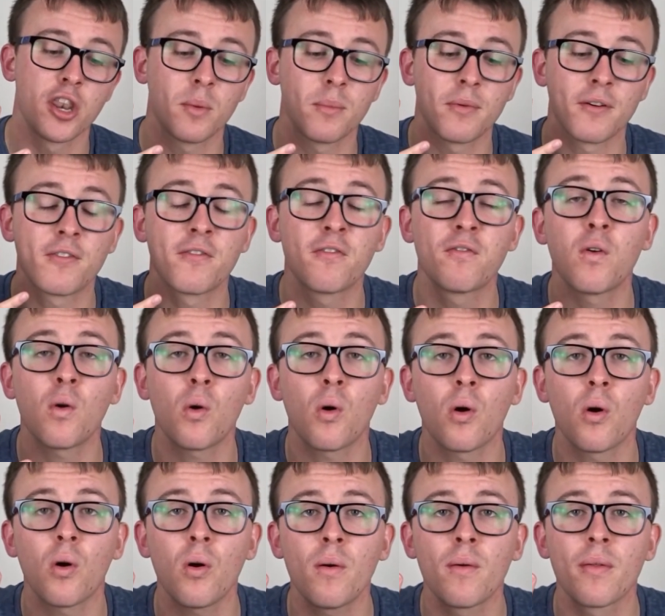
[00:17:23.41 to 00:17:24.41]
Number
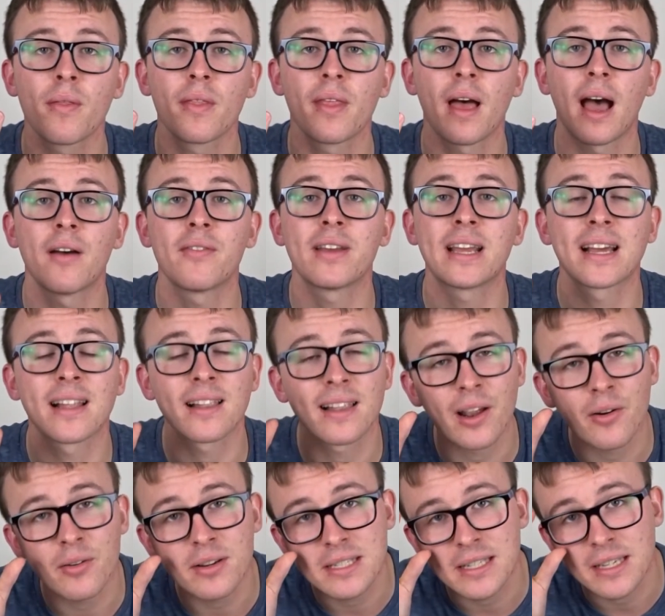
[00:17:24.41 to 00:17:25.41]
4, having
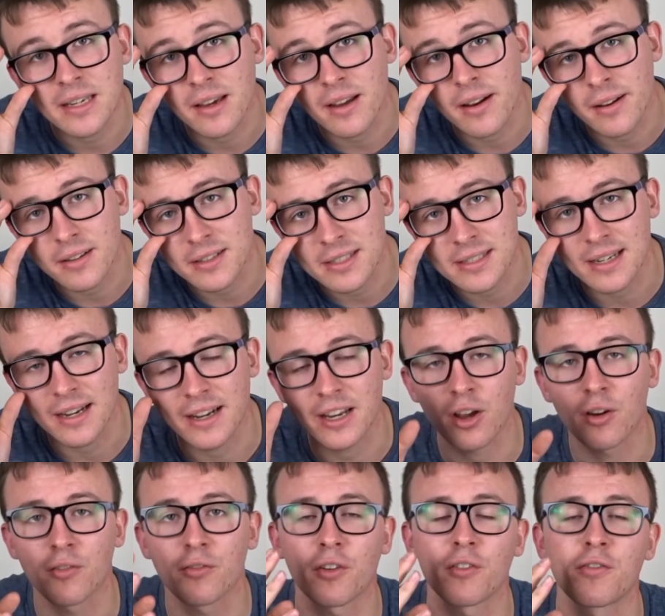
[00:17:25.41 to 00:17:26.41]
clarity and
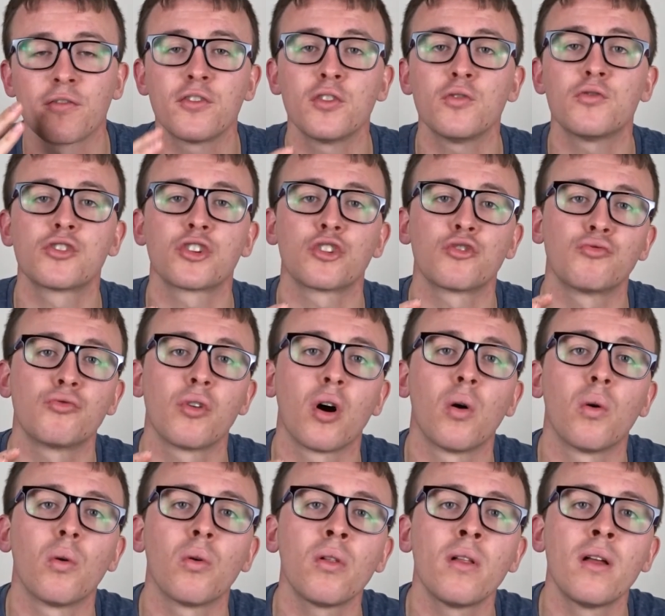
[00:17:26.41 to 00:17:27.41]
understanding of your future
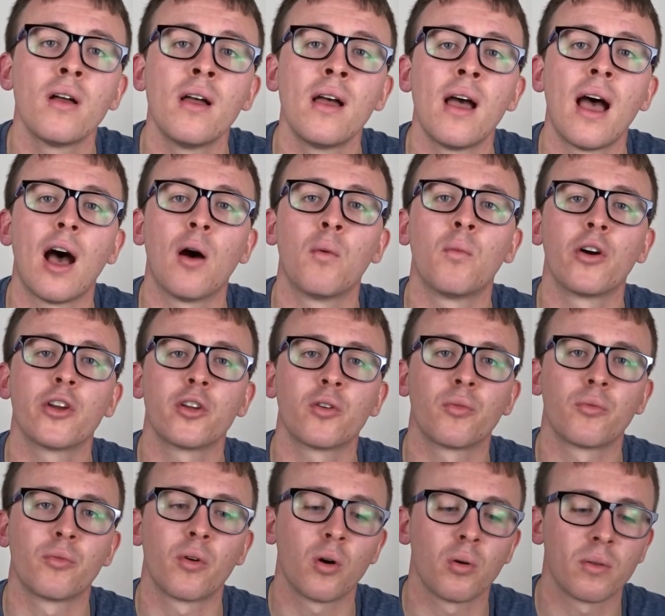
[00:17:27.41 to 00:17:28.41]
role and what
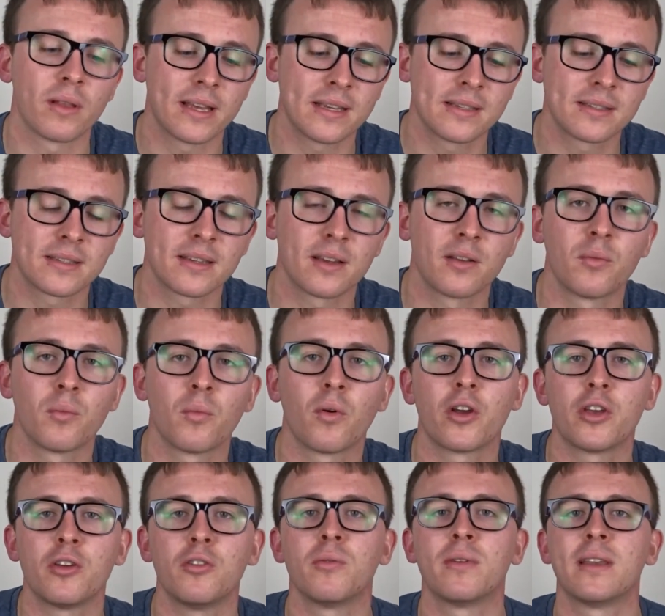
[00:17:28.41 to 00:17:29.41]
your role is and
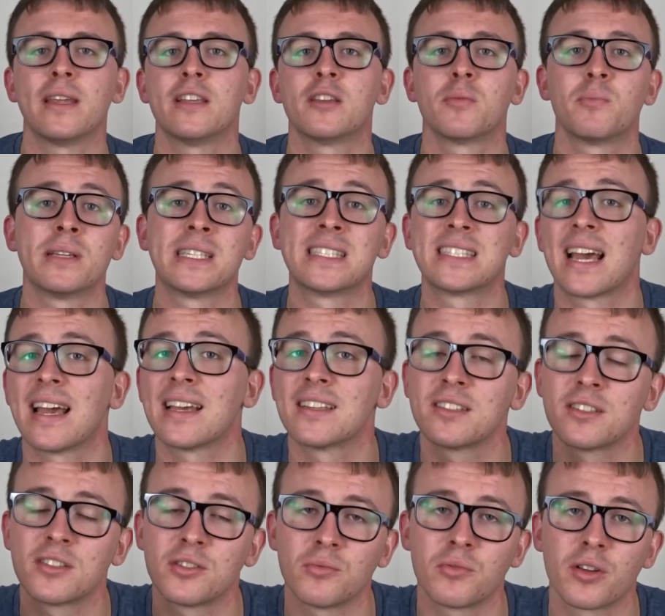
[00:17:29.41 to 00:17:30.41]
what you need to
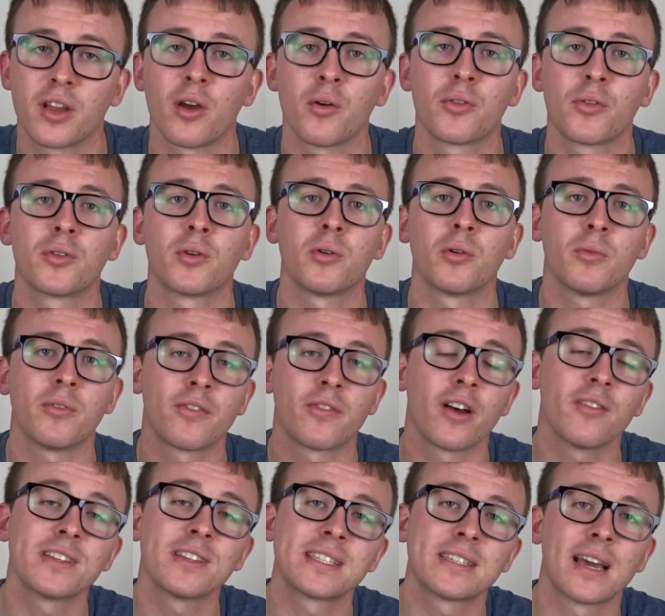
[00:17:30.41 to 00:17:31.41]
possess to go through with
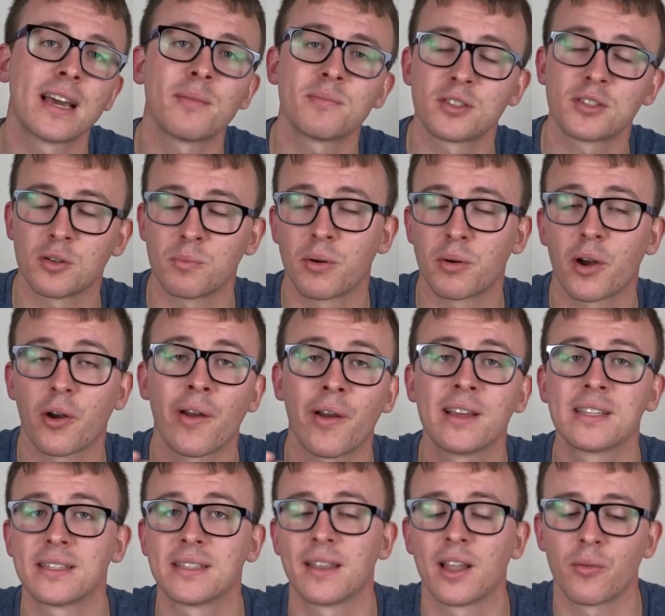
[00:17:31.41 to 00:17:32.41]
other steps to
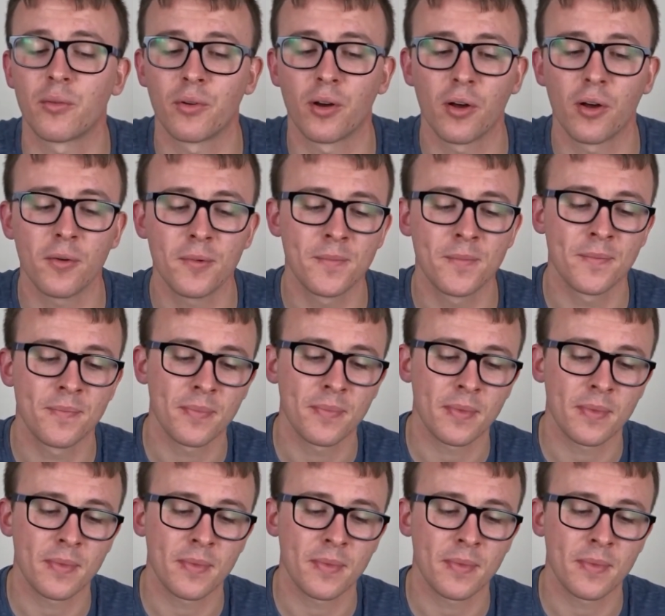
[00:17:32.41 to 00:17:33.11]
progress in that role.